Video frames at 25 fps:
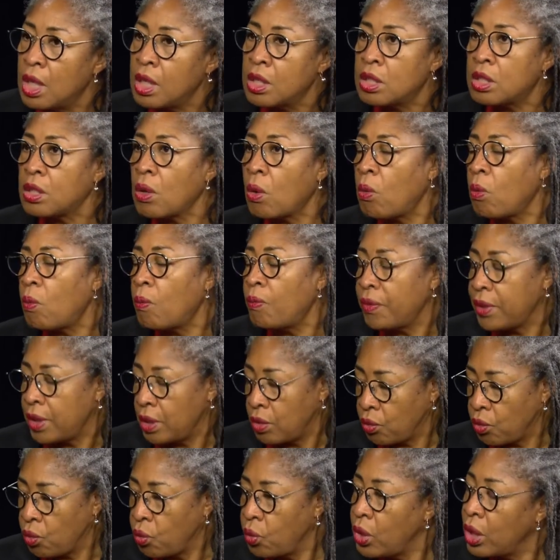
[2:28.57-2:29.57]
So
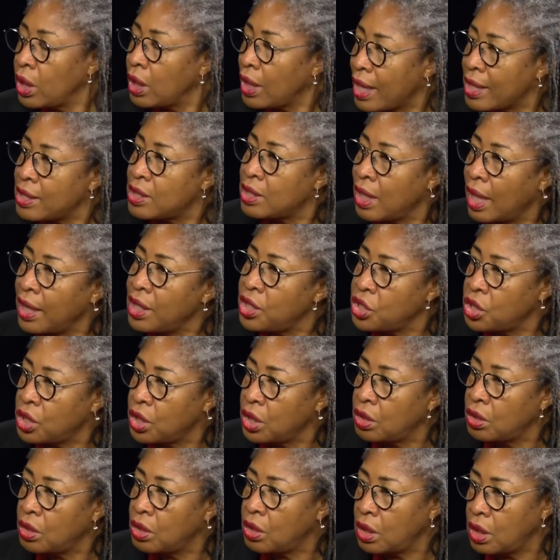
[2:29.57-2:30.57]

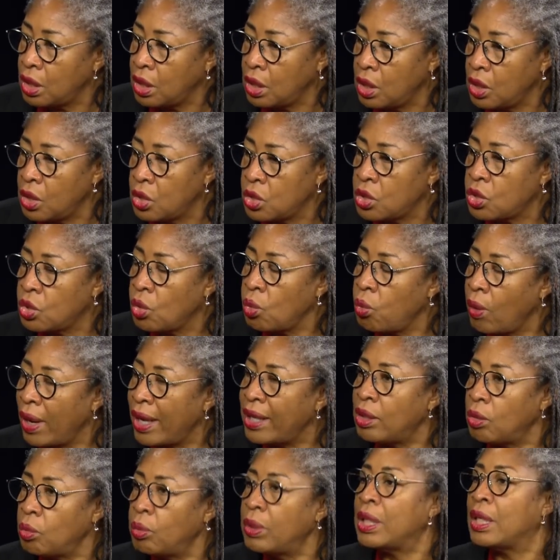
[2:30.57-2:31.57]
realization is the
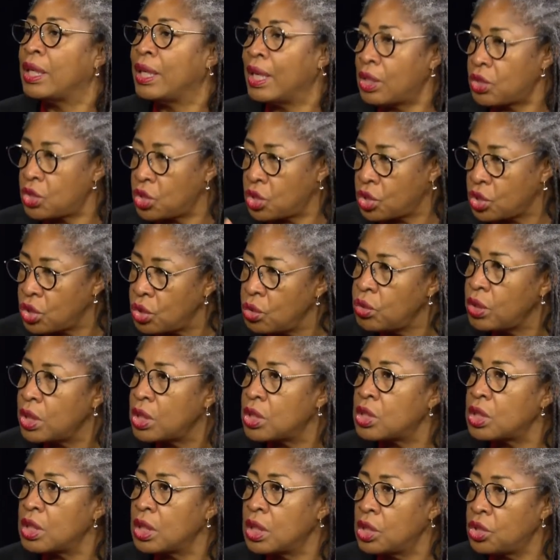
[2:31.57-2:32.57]
way that we get
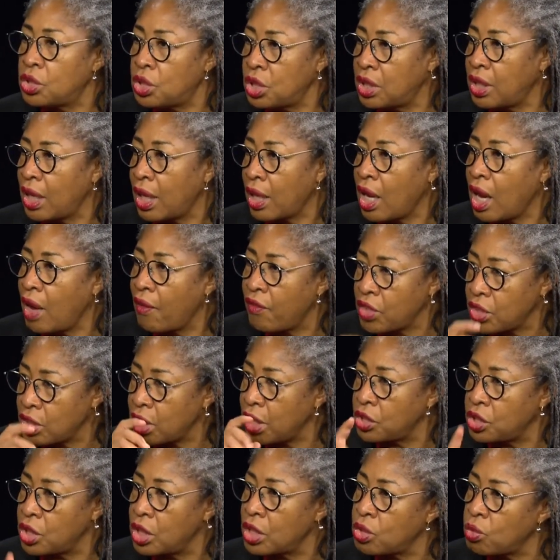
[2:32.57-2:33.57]
students into that
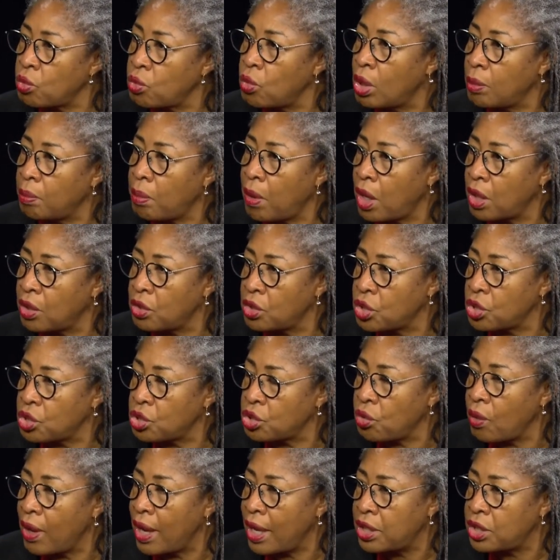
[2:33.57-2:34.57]
conversation. It's one part of the
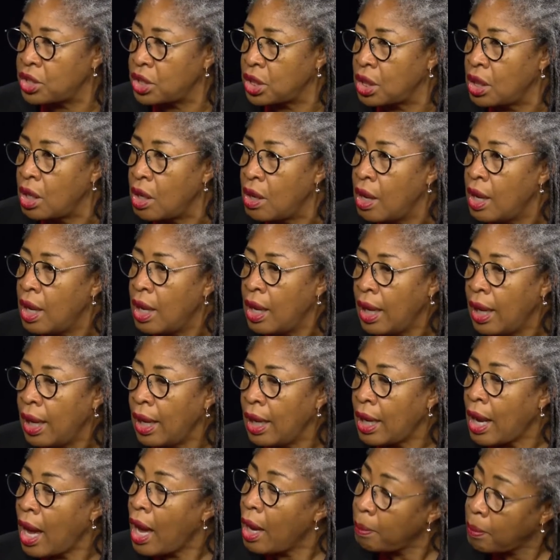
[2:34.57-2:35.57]
strategy.
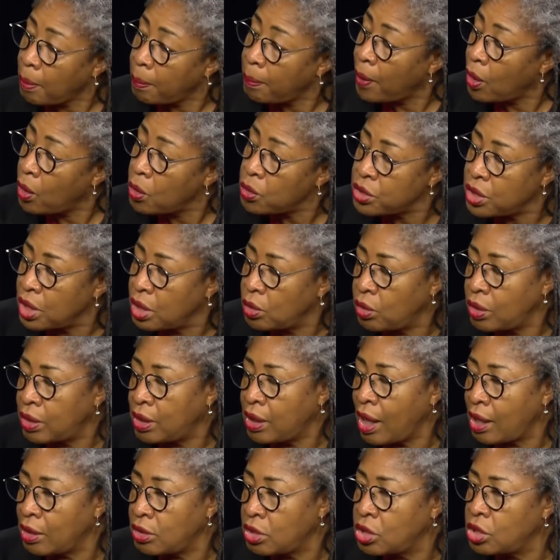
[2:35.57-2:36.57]
And I propose that
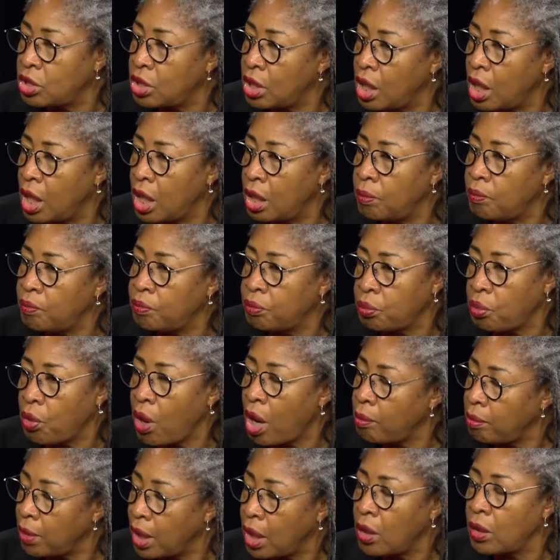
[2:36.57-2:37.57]
that's done
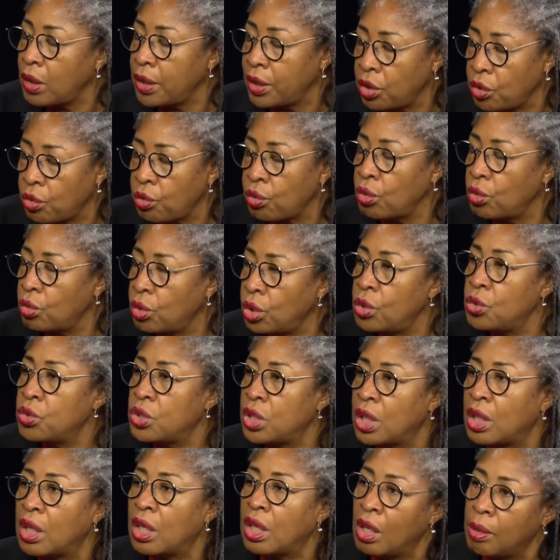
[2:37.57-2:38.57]
primarily through
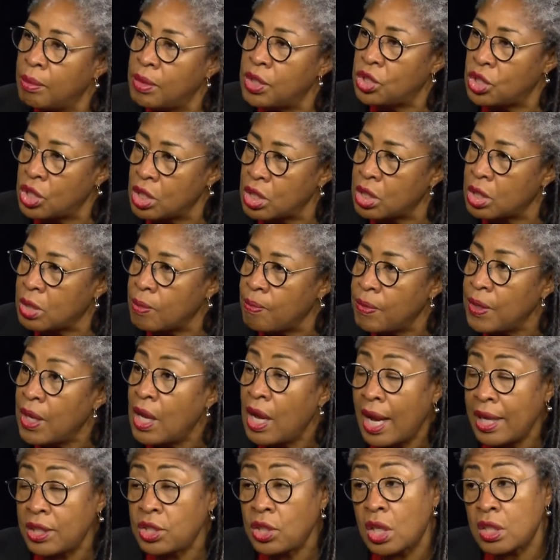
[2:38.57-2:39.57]
using images.
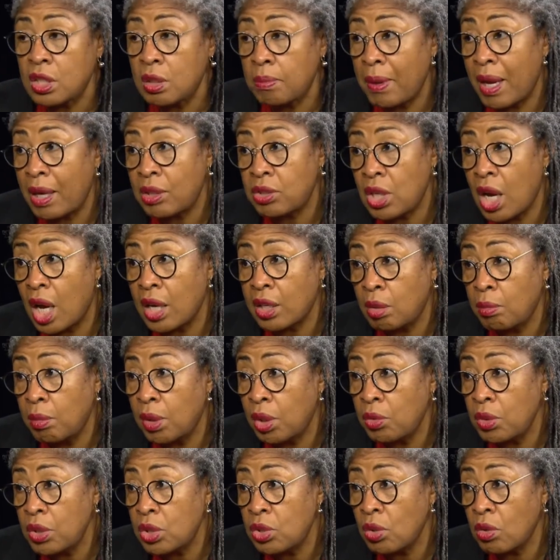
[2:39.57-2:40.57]
I talked about
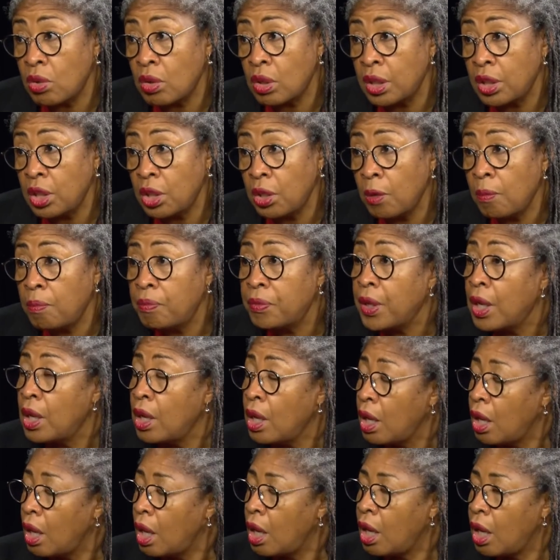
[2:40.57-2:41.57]
documentaries earlier. Mm -hmm.
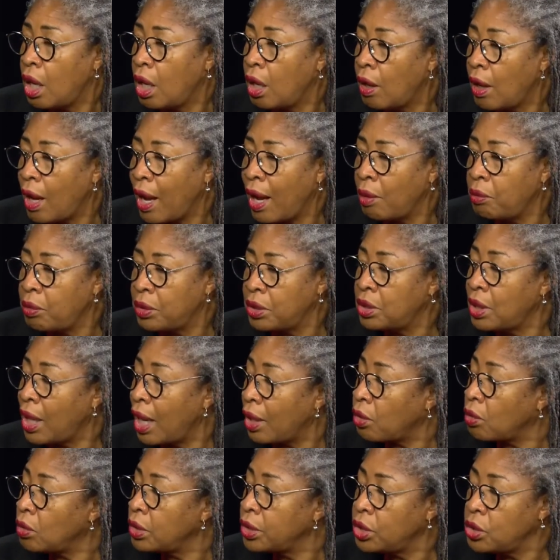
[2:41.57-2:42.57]
uh, I would
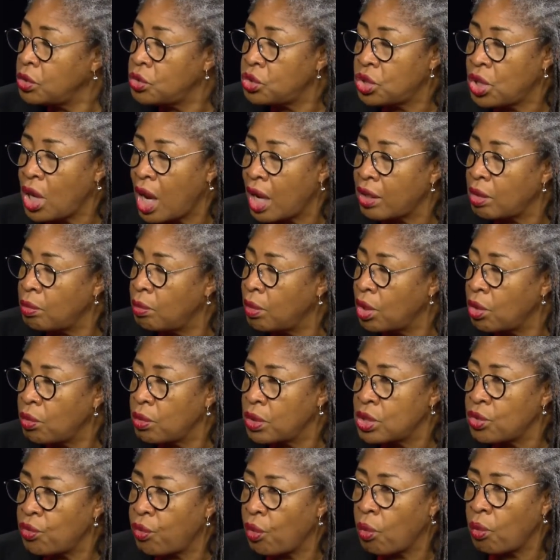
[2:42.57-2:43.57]
not only use
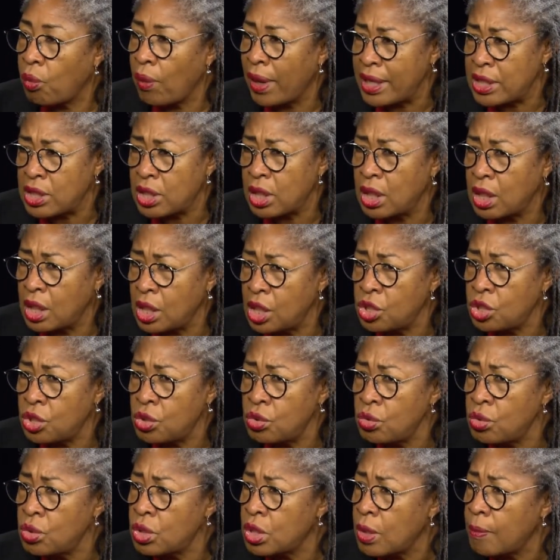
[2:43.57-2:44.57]
documentaries for raising
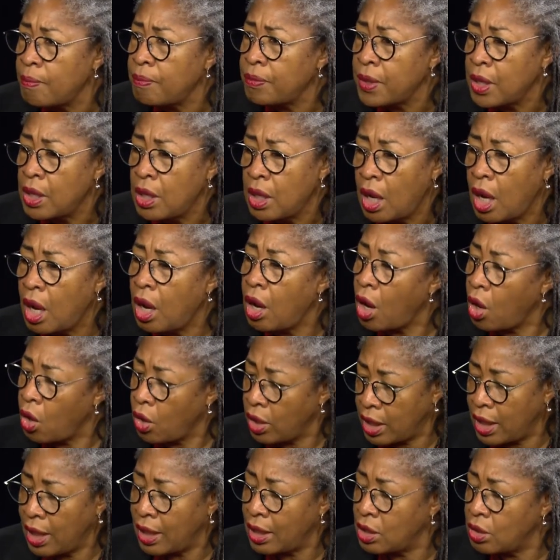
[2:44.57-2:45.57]
issues uh, or
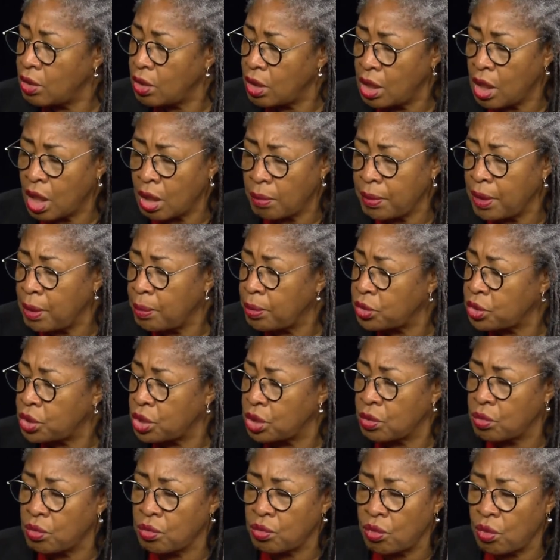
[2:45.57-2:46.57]
getting young people to
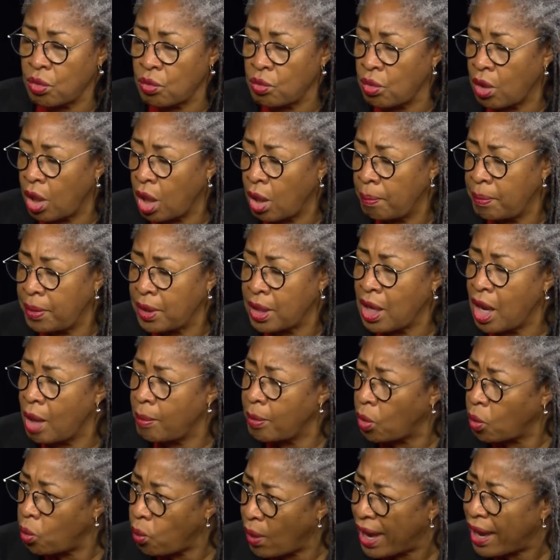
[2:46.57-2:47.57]
uh,
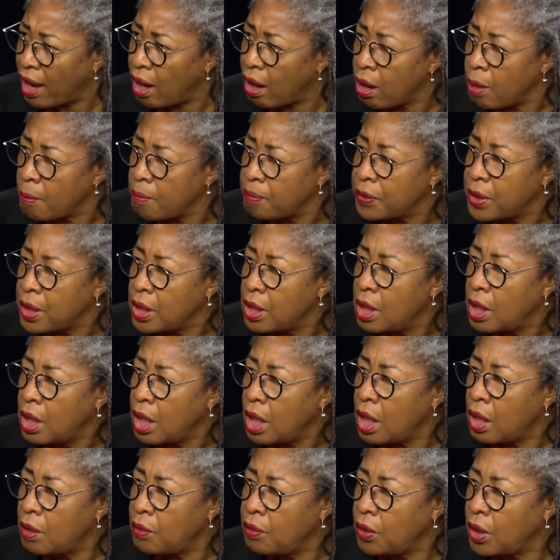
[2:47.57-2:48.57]
become aware.
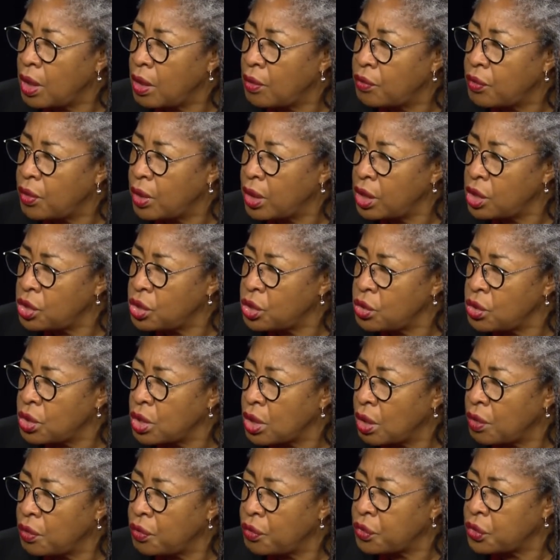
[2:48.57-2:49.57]
Mm -hmm. of, of, issues
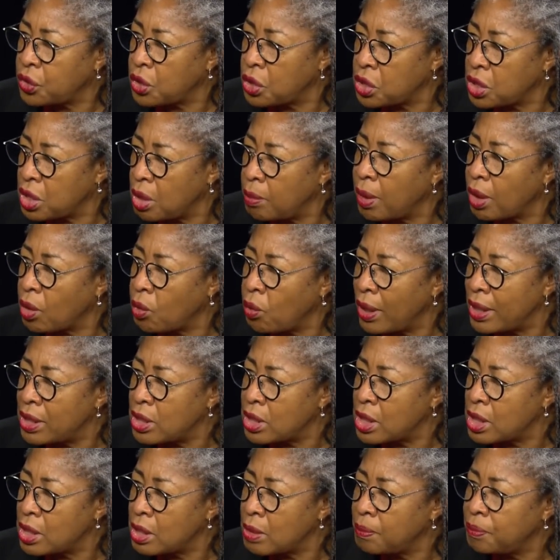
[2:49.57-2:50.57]
of systemic
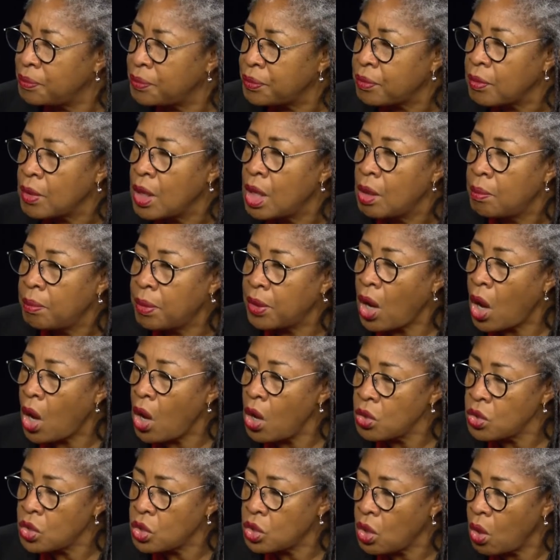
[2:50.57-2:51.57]
racism, but
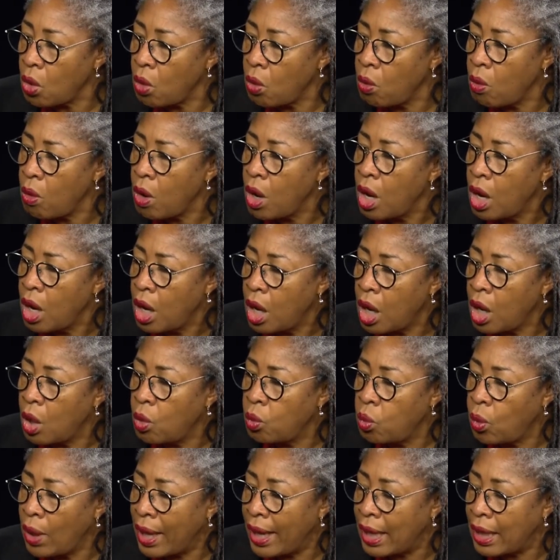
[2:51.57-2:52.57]
also a
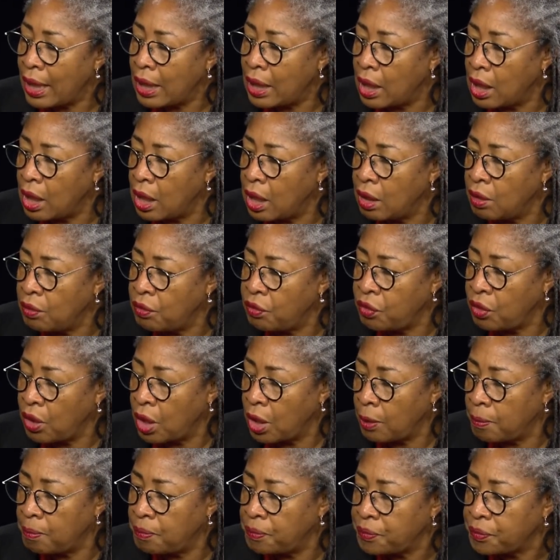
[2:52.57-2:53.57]
way of
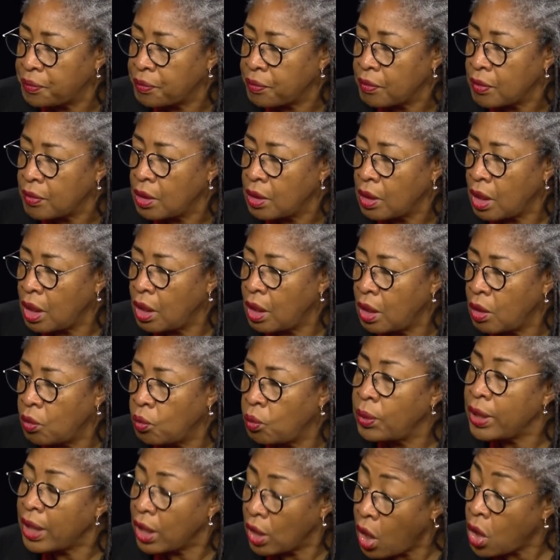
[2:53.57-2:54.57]
um, uh,
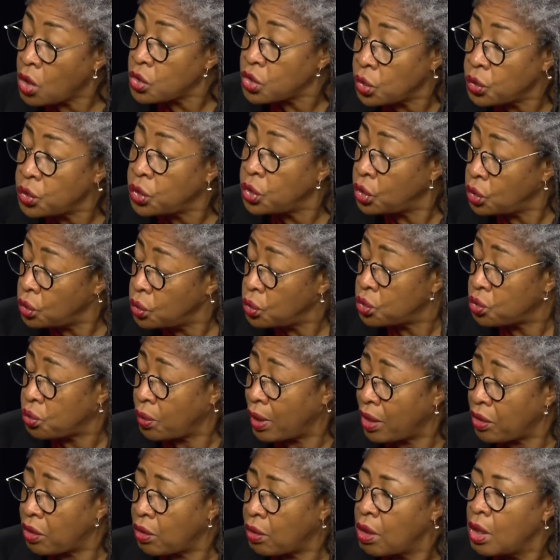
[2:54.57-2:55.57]
we could also use
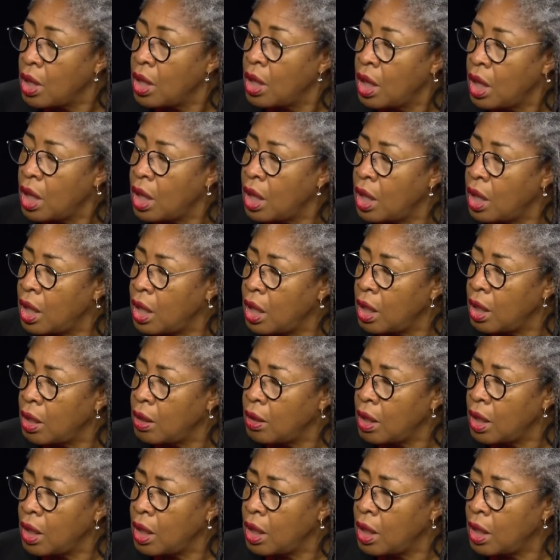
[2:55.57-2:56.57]
rather uh,
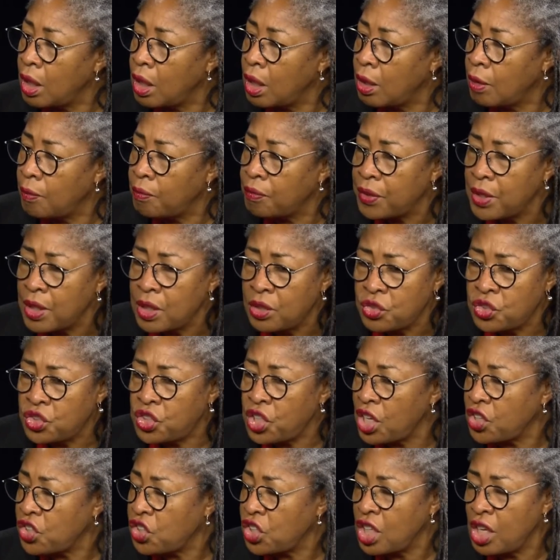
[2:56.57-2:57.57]
um,
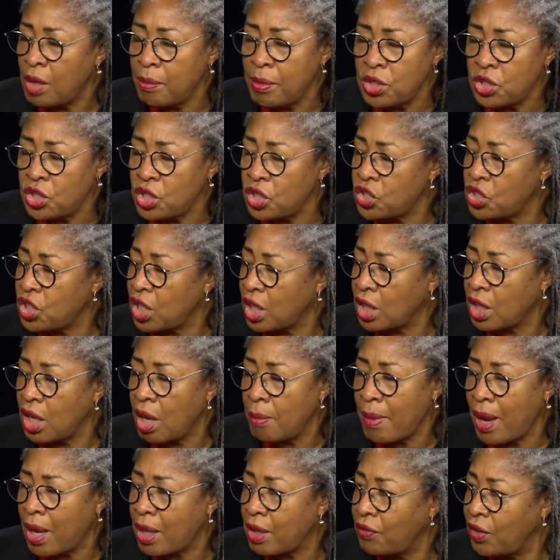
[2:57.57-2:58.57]
just images that
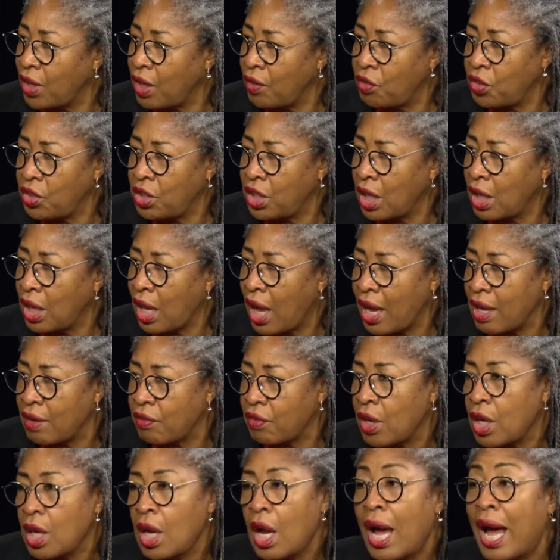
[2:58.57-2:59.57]
come out of everyday
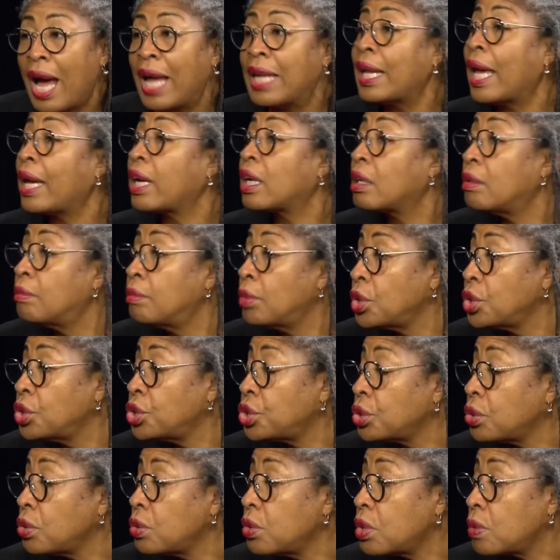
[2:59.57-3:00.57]
life. I like
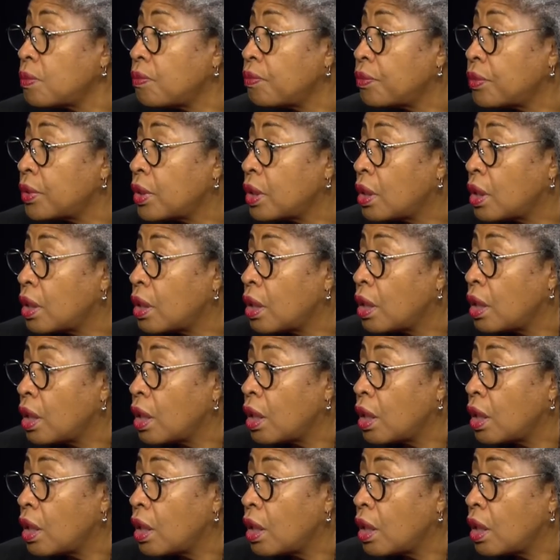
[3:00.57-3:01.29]
commercials mm-hmm.